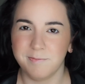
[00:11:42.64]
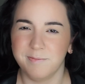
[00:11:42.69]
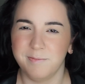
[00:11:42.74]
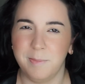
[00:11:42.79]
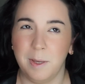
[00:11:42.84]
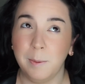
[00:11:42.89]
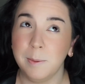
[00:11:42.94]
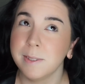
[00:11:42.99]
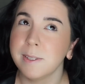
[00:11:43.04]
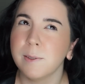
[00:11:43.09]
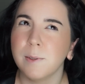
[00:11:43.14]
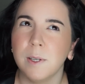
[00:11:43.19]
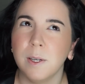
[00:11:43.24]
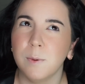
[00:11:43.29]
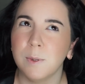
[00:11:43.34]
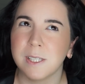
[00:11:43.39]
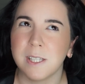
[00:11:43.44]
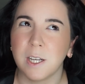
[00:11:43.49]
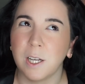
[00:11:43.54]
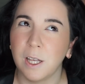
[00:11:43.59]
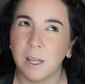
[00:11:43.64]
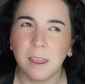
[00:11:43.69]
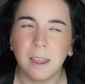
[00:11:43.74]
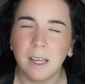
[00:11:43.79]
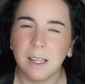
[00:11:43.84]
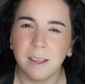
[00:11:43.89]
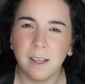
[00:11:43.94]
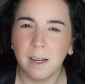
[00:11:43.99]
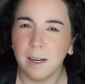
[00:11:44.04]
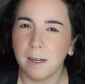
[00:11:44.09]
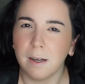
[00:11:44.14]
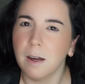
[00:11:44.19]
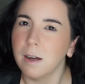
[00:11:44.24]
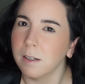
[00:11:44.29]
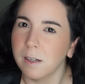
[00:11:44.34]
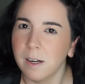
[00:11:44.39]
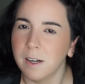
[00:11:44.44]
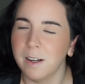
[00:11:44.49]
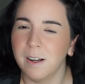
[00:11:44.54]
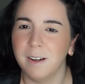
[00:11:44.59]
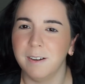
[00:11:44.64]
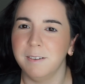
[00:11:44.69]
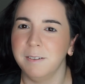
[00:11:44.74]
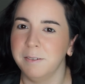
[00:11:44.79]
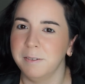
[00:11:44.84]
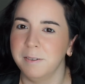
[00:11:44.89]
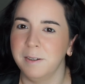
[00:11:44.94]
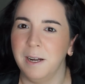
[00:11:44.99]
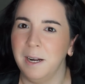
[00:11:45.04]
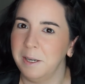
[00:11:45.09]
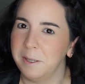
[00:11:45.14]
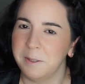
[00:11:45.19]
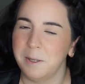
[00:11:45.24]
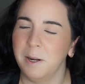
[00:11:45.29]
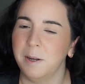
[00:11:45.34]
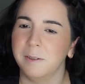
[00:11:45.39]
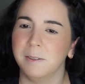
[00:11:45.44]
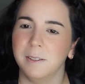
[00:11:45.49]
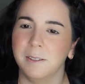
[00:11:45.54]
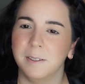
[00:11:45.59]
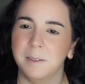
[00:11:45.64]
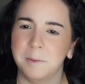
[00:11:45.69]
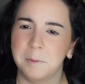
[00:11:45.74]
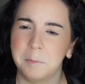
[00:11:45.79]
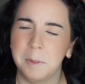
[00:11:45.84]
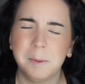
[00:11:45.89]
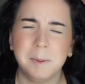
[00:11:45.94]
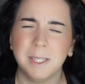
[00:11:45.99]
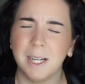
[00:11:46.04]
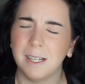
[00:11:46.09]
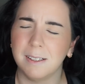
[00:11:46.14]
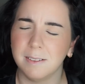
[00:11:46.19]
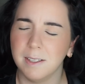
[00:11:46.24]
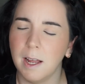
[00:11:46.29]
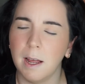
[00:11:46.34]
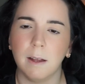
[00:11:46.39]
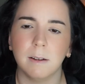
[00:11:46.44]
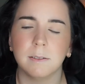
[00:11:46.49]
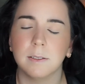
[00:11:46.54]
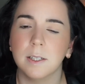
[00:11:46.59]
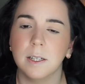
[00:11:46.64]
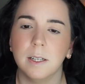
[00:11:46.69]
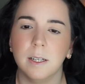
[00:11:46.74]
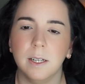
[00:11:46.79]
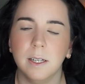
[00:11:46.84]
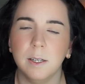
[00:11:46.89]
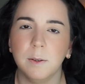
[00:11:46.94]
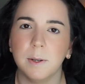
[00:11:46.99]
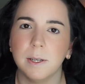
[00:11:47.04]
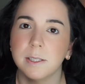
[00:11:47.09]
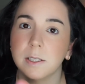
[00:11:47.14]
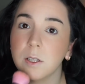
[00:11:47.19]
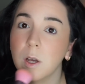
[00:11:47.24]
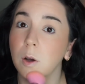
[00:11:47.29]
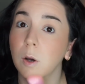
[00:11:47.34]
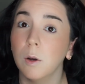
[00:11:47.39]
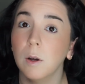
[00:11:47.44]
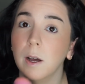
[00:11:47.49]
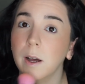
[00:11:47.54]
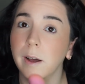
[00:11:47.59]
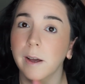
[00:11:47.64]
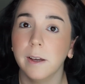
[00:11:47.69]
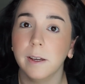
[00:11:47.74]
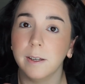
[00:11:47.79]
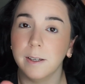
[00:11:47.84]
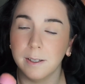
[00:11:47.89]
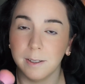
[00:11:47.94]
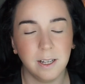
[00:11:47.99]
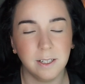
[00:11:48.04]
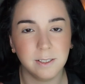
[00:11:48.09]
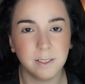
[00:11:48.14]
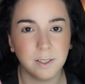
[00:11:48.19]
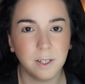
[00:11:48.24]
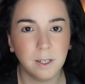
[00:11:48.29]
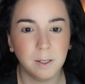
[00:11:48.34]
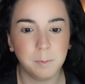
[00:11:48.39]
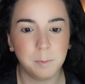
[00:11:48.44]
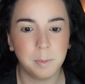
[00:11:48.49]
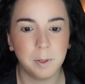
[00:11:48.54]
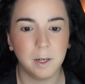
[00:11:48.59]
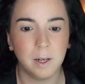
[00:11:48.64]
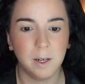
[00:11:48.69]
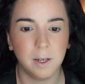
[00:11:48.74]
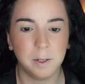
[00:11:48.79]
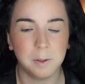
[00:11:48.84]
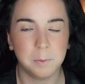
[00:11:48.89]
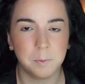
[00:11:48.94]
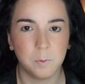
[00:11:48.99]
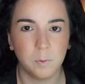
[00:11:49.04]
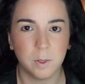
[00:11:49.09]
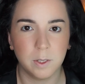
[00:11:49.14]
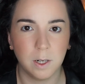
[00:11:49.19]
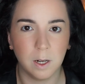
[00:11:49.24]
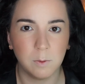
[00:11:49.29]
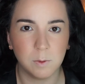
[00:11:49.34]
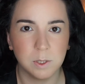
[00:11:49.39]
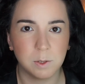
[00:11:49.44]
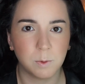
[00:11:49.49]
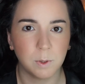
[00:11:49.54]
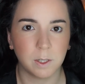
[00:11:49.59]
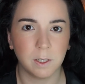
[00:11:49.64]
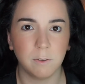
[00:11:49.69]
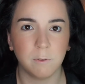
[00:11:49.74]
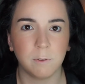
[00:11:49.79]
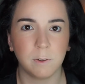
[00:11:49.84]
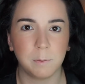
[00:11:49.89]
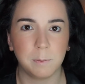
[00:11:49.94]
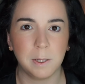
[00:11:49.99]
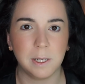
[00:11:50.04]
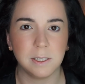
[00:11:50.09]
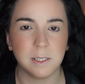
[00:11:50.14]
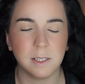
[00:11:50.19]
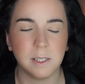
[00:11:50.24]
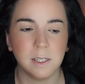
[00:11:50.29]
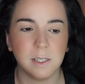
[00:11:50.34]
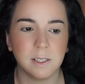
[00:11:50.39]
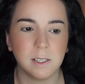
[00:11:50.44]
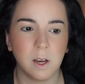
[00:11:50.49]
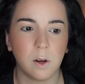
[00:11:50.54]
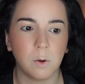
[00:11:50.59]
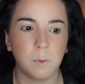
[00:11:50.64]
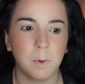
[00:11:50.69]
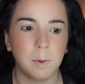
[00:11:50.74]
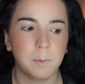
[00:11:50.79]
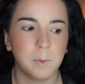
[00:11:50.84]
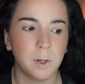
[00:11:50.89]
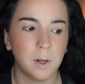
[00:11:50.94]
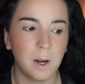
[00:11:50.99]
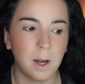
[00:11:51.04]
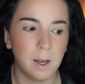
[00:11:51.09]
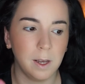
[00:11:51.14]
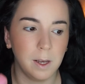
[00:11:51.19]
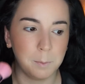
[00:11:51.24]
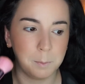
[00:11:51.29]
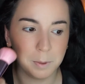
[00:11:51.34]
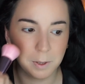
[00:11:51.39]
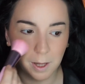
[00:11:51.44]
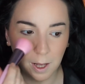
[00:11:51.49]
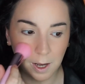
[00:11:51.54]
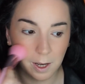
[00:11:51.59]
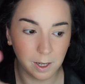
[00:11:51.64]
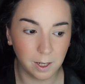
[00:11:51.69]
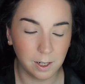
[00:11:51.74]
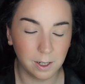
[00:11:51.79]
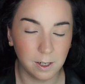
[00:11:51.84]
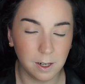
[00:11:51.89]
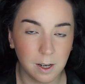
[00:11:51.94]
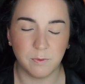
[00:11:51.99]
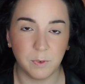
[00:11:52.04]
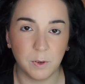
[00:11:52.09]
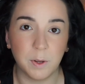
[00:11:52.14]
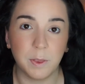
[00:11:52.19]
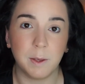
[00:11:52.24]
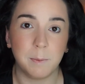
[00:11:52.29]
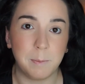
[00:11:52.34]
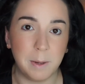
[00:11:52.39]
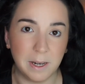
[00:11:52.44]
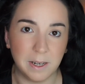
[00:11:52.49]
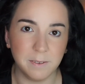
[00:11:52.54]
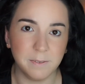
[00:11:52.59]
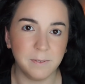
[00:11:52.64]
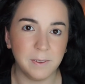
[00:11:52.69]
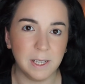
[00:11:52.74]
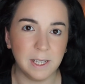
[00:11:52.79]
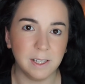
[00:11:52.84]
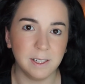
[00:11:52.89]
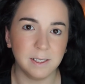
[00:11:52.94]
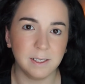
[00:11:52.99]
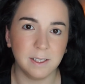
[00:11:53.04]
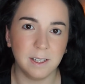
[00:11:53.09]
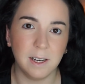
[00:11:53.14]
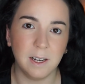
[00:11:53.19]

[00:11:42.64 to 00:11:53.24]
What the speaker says: maybe it was a good thing that I got cut off. I don't know. Maybe not. Nah. Anyway, so I ended up, when I was working for Macy's, I remember I applied for the benefit